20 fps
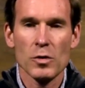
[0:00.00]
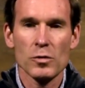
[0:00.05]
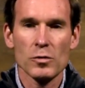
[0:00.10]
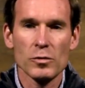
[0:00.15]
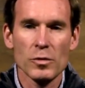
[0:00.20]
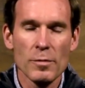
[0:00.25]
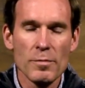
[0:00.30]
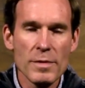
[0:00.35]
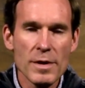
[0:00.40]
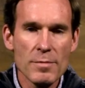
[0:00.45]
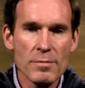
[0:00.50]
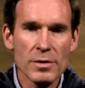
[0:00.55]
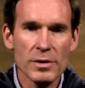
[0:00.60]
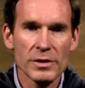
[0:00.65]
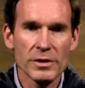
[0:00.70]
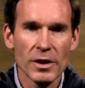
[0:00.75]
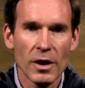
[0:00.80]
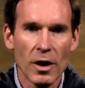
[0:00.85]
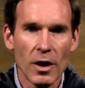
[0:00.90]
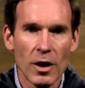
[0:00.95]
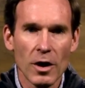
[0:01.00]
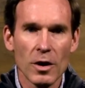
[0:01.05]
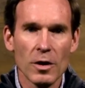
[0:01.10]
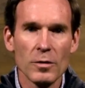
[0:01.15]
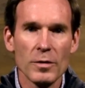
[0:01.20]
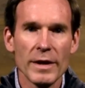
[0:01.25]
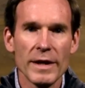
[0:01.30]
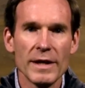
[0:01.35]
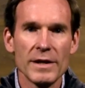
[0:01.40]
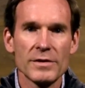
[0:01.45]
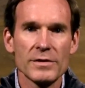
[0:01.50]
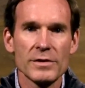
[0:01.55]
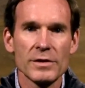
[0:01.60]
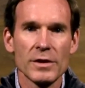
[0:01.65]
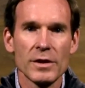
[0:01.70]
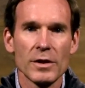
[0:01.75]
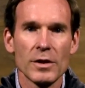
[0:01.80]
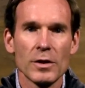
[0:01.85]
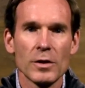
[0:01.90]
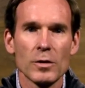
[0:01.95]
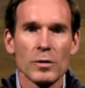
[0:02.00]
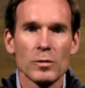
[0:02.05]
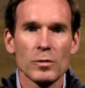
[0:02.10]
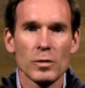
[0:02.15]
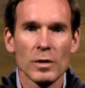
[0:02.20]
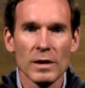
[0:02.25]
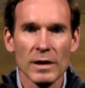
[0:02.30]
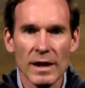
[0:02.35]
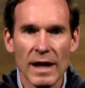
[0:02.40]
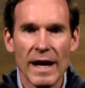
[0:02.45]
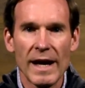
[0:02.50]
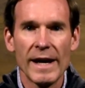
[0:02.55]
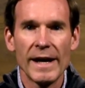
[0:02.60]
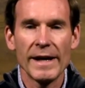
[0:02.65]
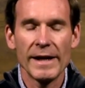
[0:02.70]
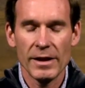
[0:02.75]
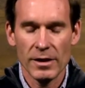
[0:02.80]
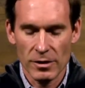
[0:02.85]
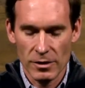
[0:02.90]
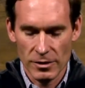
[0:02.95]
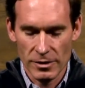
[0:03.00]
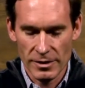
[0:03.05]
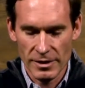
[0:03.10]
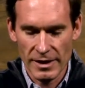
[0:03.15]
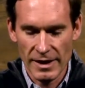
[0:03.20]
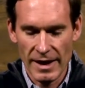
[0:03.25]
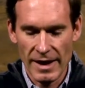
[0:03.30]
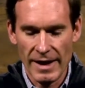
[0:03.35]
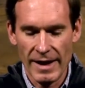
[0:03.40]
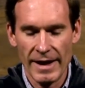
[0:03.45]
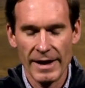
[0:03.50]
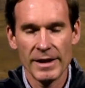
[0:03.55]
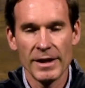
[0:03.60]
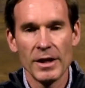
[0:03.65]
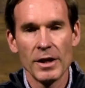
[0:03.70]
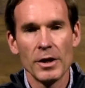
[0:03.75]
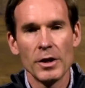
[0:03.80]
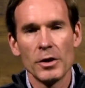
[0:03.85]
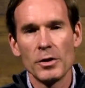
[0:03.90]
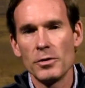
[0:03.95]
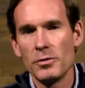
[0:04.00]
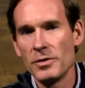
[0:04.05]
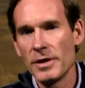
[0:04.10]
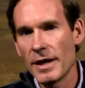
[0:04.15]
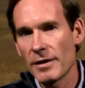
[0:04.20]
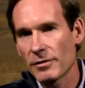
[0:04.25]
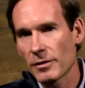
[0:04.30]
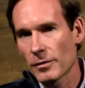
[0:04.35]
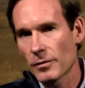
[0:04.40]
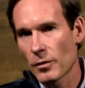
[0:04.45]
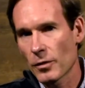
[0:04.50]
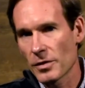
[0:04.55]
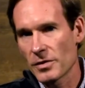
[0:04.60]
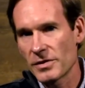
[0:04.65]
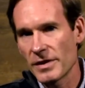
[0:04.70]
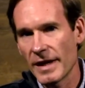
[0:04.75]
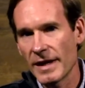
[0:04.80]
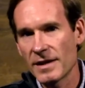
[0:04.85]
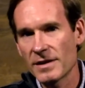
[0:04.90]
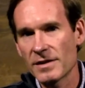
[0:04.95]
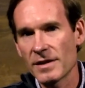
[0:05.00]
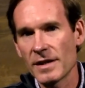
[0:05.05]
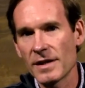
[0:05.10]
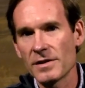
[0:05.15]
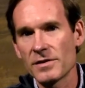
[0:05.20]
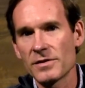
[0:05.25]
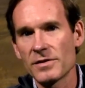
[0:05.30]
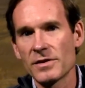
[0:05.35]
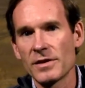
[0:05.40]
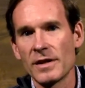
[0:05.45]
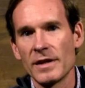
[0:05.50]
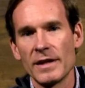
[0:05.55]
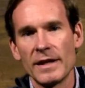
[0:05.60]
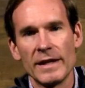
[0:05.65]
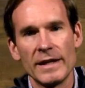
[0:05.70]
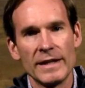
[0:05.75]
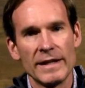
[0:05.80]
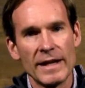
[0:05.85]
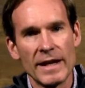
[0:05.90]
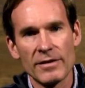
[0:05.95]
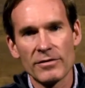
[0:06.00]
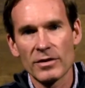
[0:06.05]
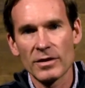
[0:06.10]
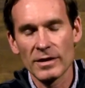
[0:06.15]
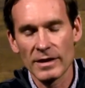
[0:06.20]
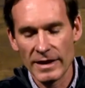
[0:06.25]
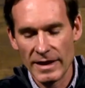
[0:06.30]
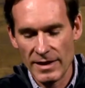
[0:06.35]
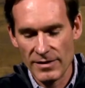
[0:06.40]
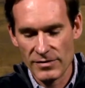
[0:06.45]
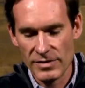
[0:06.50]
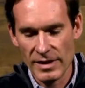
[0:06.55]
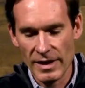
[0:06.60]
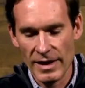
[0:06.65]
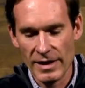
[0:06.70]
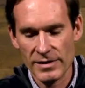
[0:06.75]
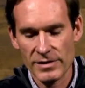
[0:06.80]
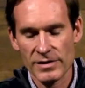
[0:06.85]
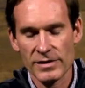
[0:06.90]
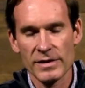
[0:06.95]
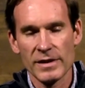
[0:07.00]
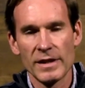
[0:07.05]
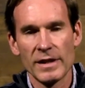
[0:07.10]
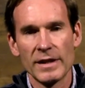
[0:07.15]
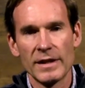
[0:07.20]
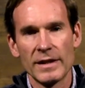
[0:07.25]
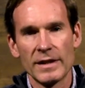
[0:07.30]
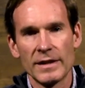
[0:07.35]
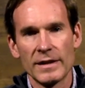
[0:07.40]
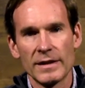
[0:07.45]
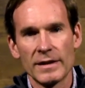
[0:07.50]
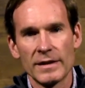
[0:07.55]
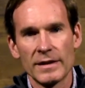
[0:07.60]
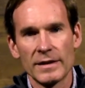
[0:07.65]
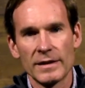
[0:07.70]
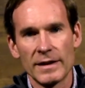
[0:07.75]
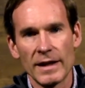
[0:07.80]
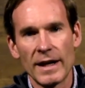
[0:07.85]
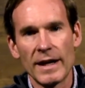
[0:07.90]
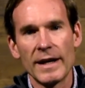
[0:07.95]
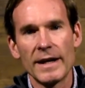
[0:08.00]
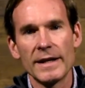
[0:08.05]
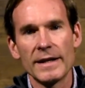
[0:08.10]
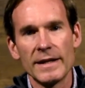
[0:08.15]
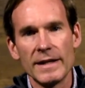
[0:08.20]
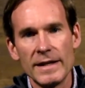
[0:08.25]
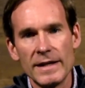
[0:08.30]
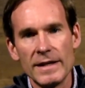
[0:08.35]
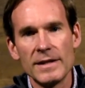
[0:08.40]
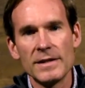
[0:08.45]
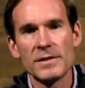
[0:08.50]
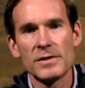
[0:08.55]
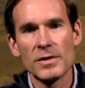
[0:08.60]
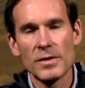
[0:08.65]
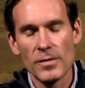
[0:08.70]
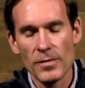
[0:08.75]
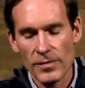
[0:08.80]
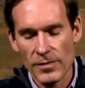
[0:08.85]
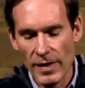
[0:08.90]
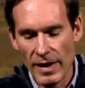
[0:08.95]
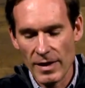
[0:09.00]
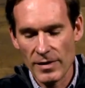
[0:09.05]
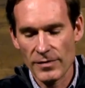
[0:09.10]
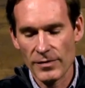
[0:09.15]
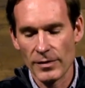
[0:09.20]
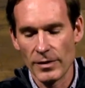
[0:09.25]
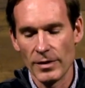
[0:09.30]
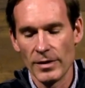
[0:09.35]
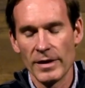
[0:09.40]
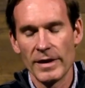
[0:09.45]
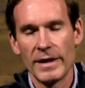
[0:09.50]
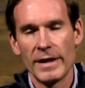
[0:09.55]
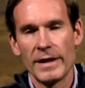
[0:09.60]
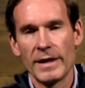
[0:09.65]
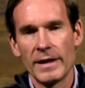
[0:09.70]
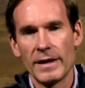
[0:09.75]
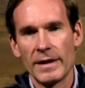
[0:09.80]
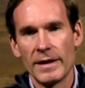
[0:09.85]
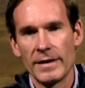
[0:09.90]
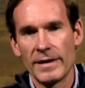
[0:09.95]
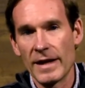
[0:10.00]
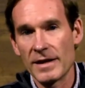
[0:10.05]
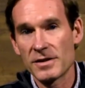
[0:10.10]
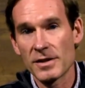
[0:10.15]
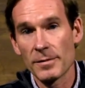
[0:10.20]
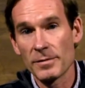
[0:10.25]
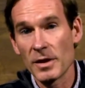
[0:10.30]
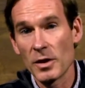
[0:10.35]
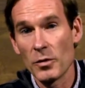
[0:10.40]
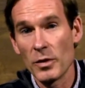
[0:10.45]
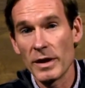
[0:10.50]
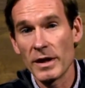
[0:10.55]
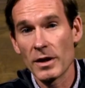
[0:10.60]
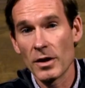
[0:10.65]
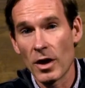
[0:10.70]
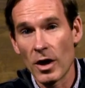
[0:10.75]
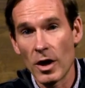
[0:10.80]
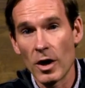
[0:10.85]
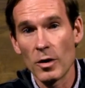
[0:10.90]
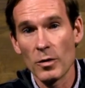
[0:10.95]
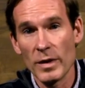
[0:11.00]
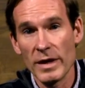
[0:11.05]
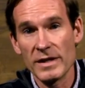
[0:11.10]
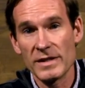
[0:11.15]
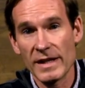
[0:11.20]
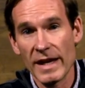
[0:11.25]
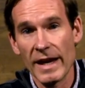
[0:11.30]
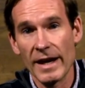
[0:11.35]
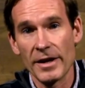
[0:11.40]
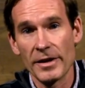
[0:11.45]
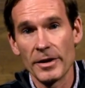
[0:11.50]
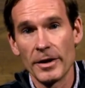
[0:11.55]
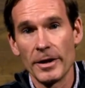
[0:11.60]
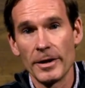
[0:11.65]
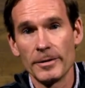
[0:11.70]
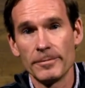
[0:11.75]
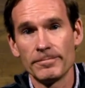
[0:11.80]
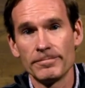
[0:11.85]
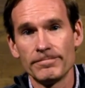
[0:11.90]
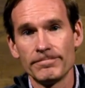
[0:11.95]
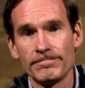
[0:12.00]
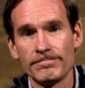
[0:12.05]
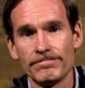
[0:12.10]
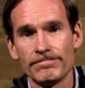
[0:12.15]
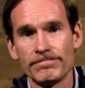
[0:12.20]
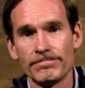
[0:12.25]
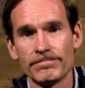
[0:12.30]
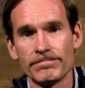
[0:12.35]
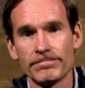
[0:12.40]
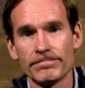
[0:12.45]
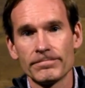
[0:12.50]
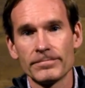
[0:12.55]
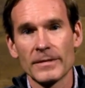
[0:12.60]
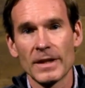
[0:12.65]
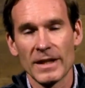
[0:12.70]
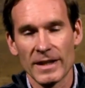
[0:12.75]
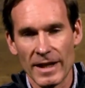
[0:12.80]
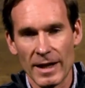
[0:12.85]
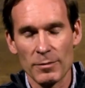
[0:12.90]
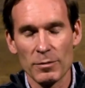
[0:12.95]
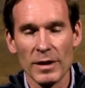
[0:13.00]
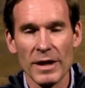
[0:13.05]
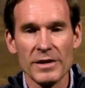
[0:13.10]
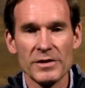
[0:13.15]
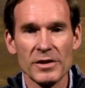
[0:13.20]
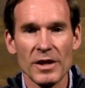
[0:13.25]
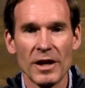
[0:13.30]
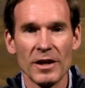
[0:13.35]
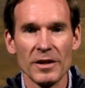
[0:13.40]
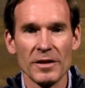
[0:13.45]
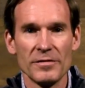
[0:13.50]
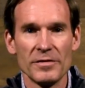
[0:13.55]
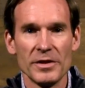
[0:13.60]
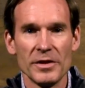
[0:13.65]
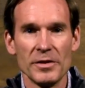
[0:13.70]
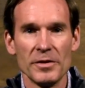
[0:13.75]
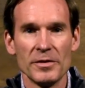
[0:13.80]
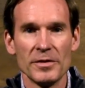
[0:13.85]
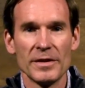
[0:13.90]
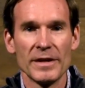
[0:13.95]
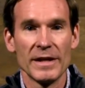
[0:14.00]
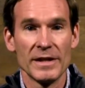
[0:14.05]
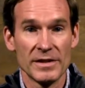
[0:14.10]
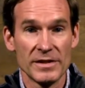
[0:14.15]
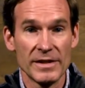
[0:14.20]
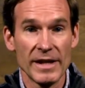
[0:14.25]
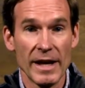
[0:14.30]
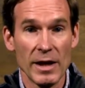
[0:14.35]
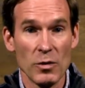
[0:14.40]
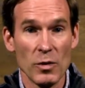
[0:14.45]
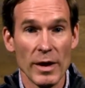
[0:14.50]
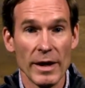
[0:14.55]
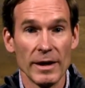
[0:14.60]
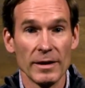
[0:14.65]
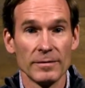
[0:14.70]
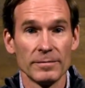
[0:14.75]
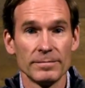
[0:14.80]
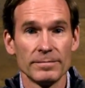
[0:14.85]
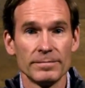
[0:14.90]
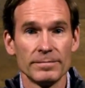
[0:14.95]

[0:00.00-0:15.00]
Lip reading: remember to always rely on God, who never forsakes us and never leaves us. God is faithful, and that's something we can always count on. God bless all of you, and stay well.